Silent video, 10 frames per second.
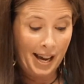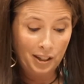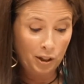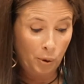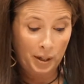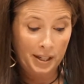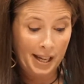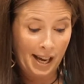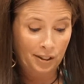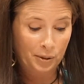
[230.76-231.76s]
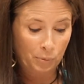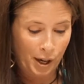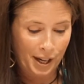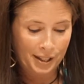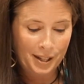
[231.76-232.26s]
I didn't know what an accountant
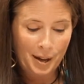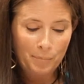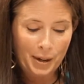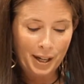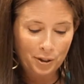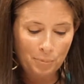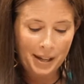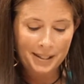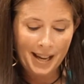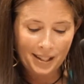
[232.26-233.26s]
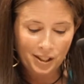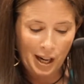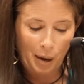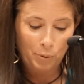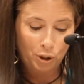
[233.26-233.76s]
was, but I knew my dad's
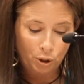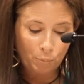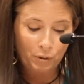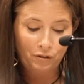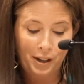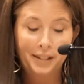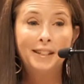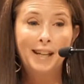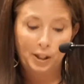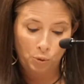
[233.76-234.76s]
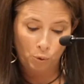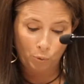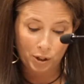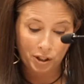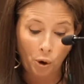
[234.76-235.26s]
job was super fun as he got to
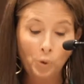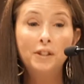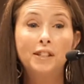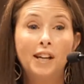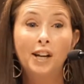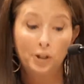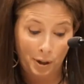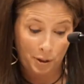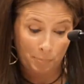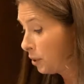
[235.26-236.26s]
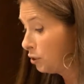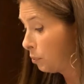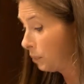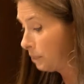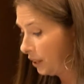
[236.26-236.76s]
work with Tony the Tiger the
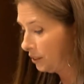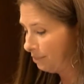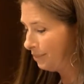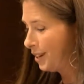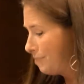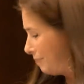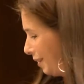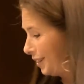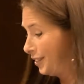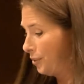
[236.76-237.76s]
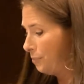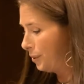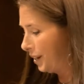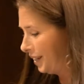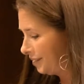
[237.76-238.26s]
Pillsbury
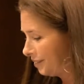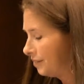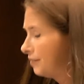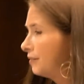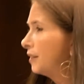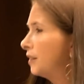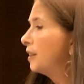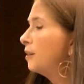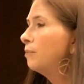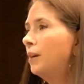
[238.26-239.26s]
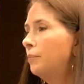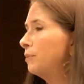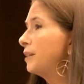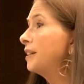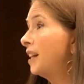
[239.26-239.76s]
Doughboy.
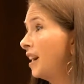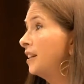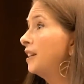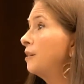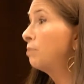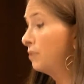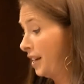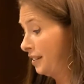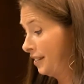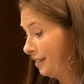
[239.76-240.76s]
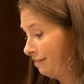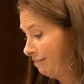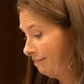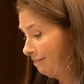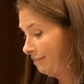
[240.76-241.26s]
Bubby was not impressed.
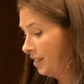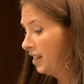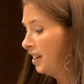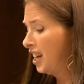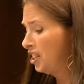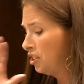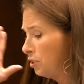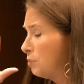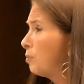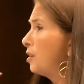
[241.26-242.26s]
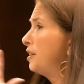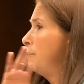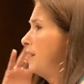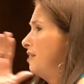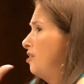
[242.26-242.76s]
"A Jewish boy
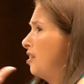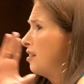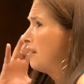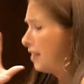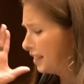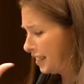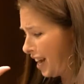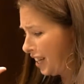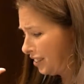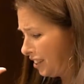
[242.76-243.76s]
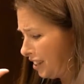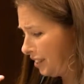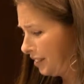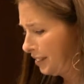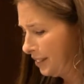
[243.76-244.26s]
should be a lawyer or a
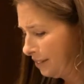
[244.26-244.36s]
doctor."